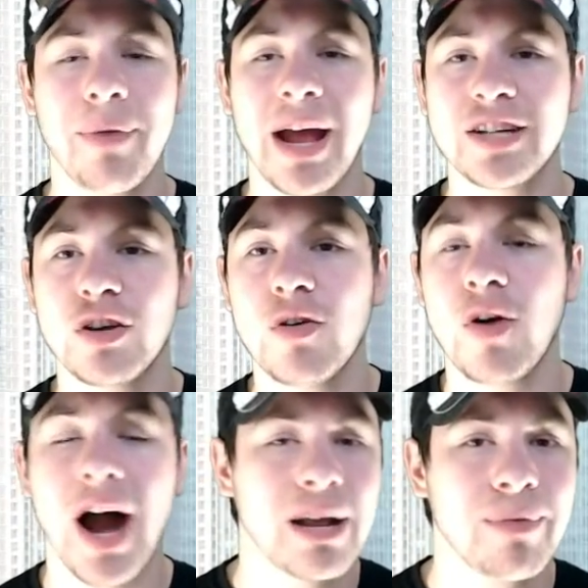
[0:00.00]
at you,
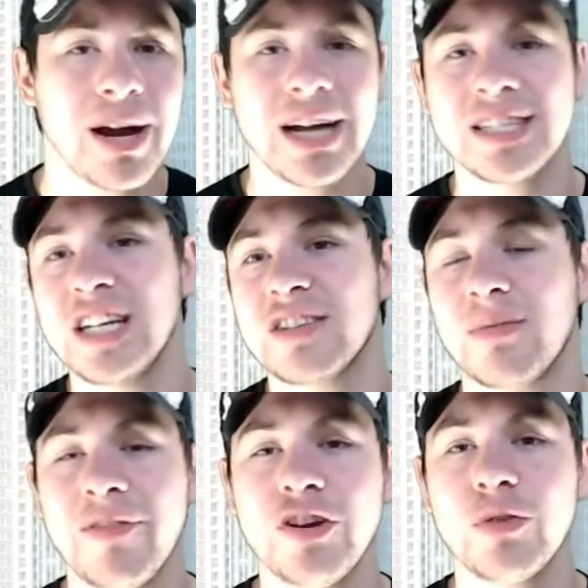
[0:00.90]
hiding behind seats from
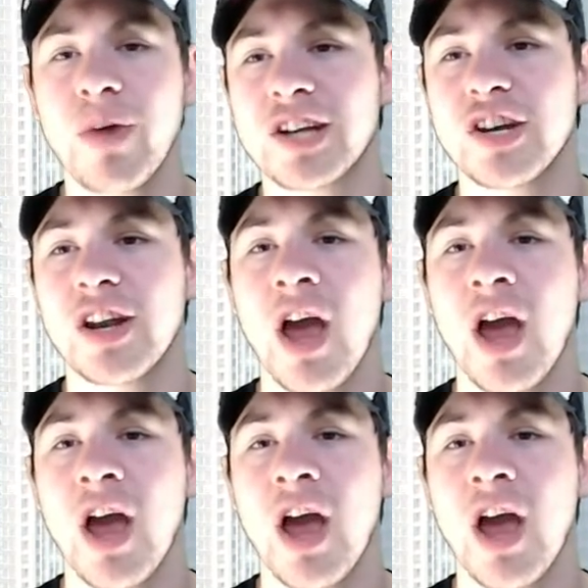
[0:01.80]
every direction.